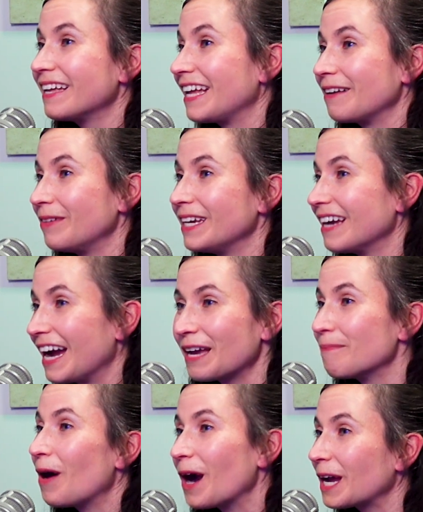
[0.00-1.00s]
I
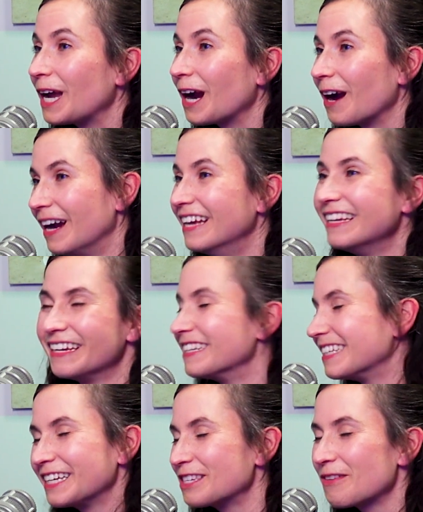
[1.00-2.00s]
can park here, I
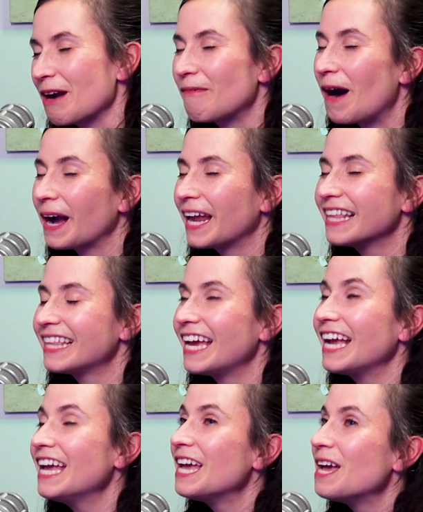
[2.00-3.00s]
can do what I want, kind of
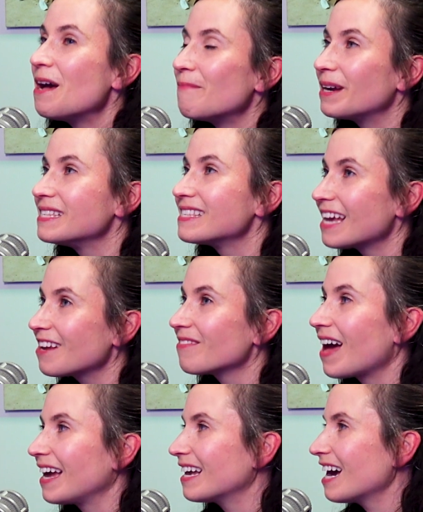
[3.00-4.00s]
thing. But instead of
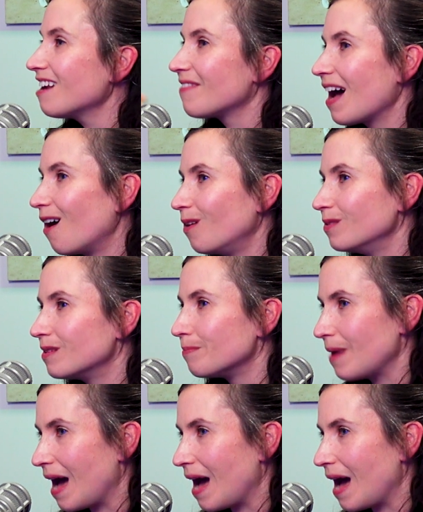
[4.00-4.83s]
that, he kind of held